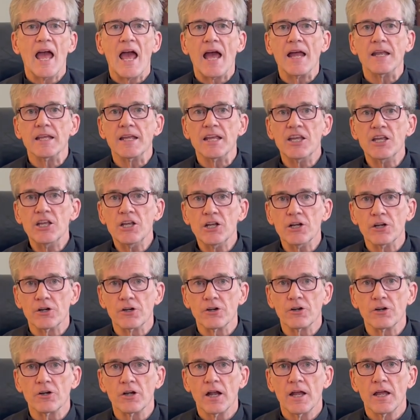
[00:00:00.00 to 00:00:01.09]

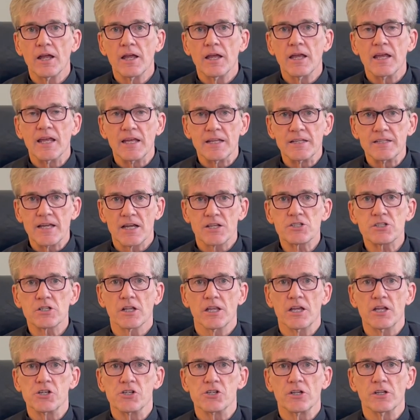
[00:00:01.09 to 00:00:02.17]
Adhere in
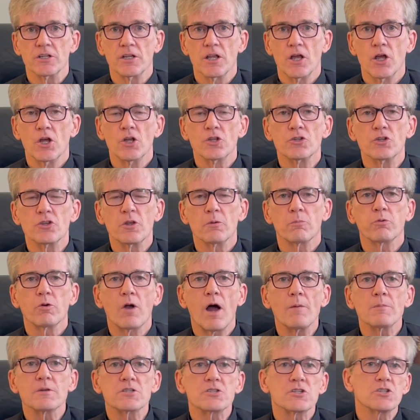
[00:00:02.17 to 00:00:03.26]
desolation to the
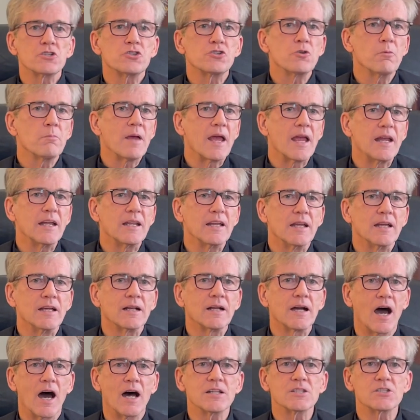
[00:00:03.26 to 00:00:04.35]
promises you made in
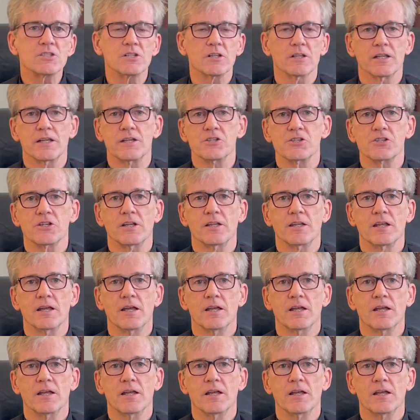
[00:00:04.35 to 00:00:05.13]
consolation.